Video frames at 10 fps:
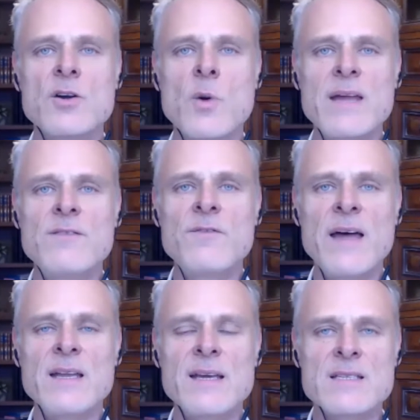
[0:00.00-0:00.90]

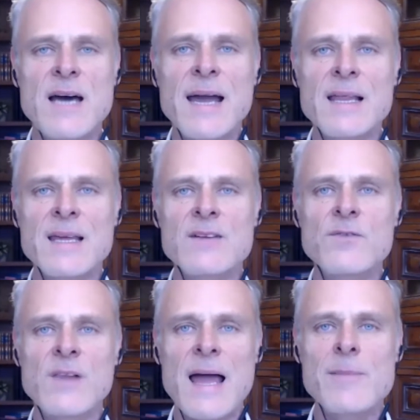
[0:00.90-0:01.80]
Grain-fed is highly
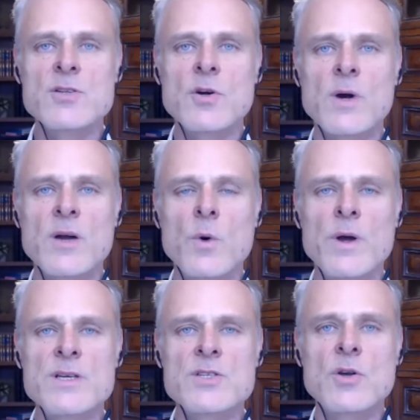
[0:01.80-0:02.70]
inflammatory,
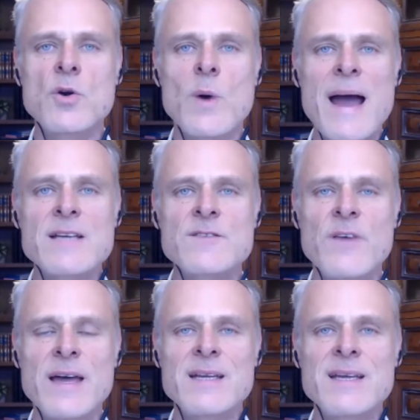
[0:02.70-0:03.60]
whereas
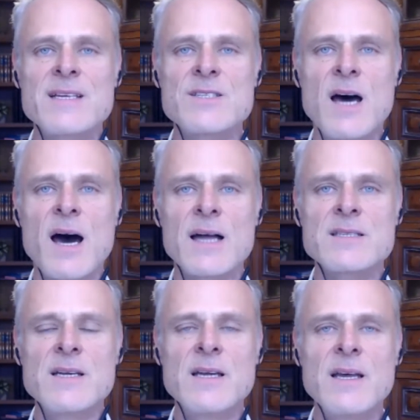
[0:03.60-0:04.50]
grass-fed is not.
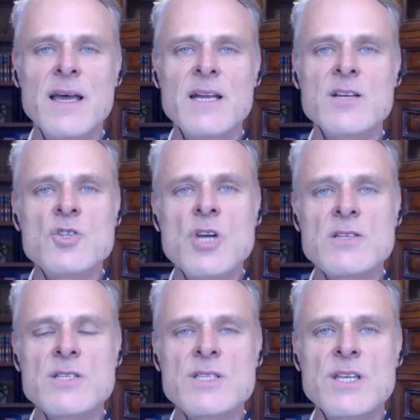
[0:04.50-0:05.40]
And it
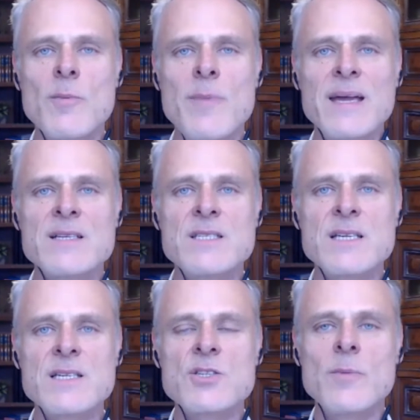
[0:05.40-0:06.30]
changes the
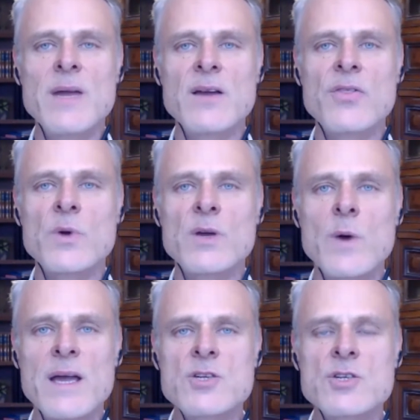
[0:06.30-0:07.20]
omega-6 to omega-3
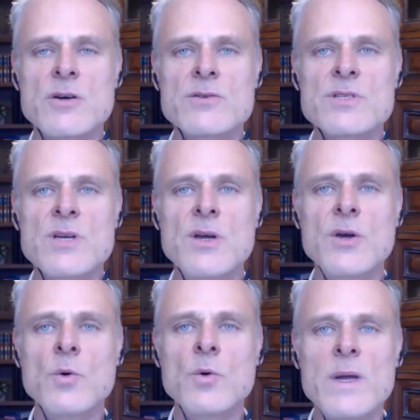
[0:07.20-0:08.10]
ratios,
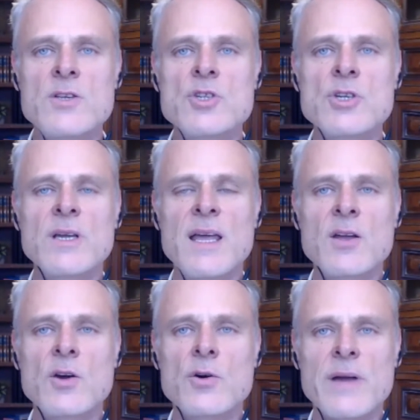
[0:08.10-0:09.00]
which
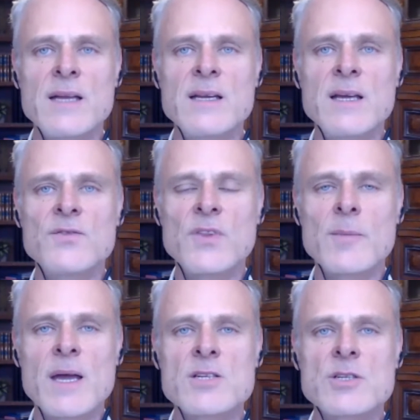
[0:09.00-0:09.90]
can create
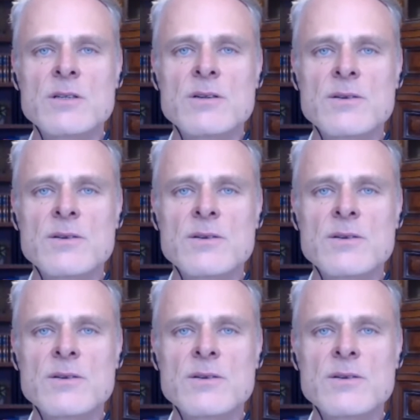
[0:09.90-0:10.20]
inflammation.